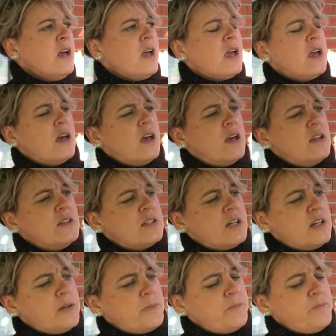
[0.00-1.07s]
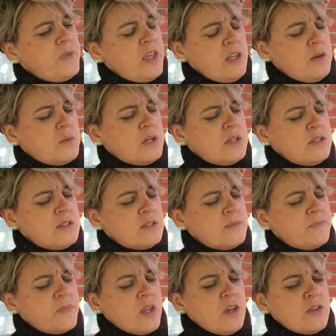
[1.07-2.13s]
And anyways,
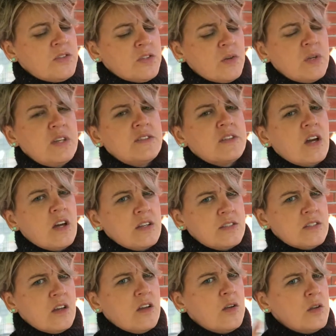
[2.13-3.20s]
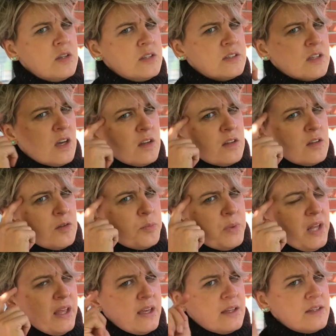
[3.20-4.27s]
so he's got a little
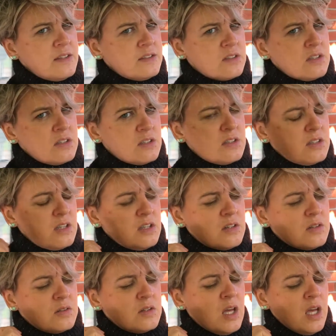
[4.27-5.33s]
plan. He's going to,